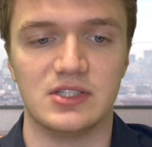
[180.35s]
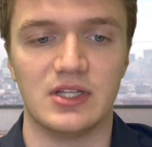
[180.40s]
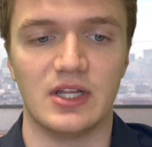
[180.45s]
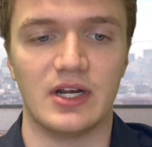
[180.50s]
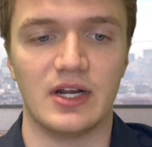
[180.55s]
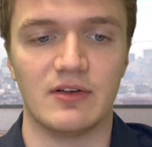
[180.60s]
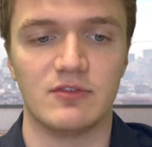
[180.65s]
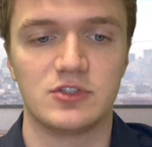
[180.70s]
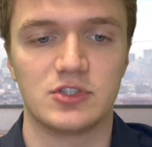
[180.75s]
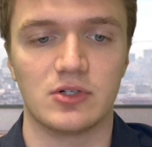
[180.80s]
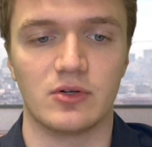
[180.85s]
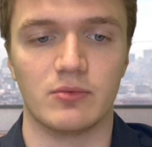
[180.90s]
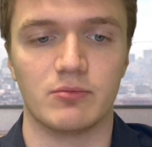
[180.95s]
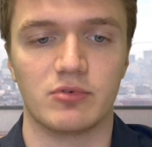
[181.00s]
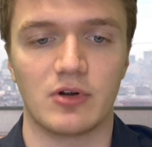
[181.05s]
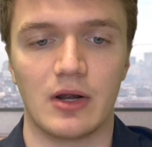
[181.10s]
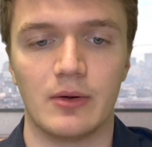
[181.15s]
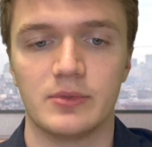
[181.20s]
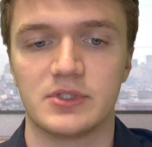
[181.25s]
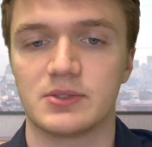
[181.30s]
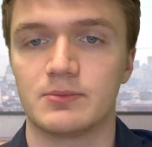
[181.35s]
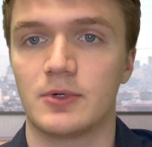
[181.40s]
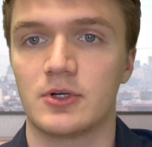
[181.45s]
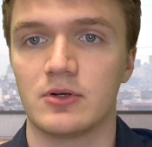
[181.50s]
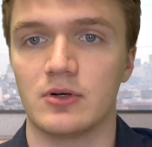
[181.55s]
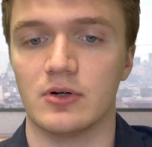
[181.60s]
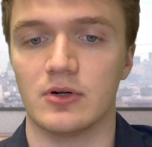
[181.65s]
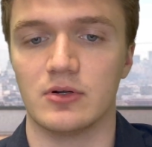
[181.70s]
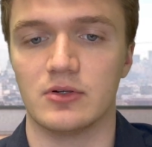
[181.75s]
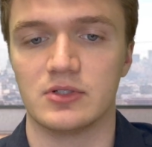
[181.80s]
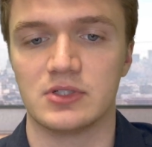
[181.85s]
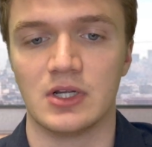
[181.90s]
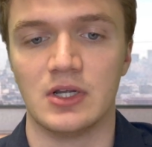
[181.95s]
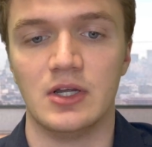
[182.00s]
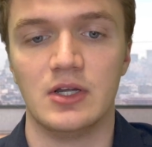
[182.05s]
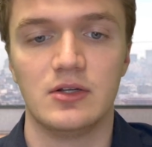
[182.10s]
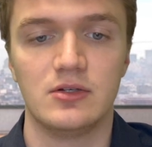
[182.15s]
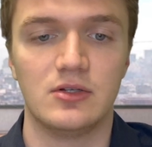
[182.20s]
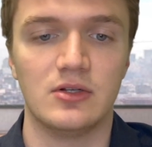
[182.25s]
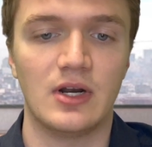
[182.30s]
that have shown promise among girls
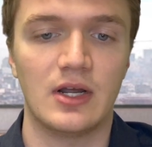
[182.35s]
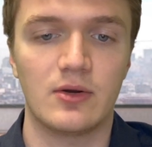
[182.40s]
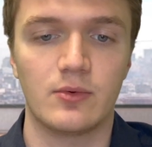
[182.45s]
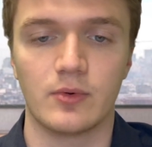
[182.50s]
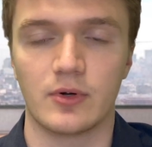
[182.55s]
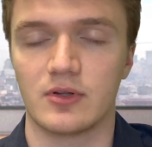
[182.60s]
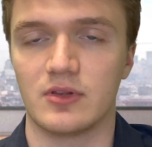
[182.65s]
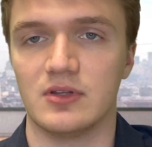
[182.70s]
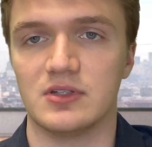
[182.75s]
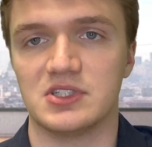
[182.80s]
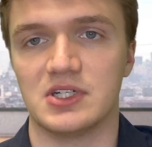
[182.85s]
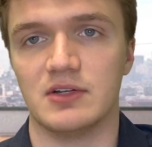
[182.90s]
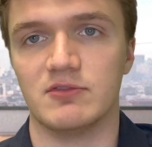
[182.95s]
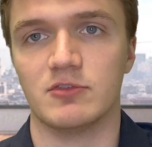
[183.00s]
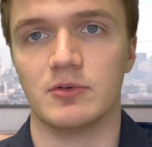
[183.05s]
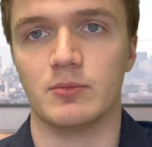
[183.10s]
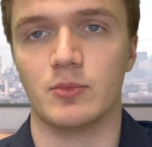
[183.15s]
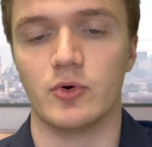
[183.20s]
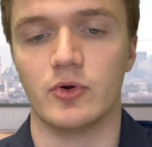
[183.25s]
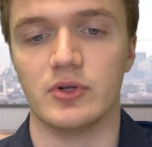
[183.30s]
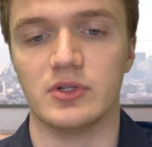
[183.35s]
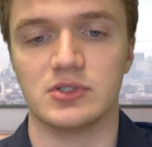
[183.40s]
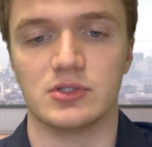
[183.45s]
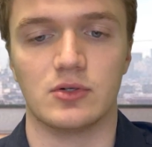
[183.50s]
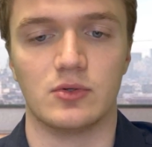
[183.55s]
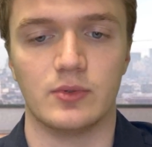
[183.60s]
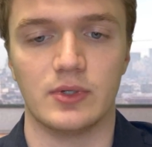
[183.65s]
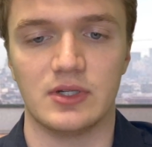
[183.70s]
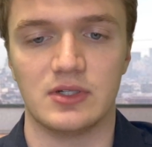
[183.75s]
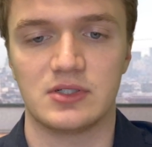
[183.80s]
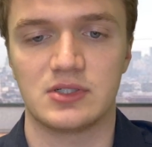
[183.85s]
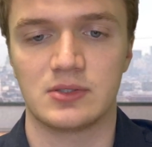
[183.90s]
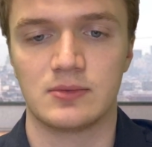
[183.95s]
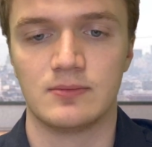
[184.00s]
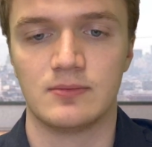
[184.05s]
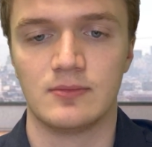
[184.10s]
do not work the same for boys always.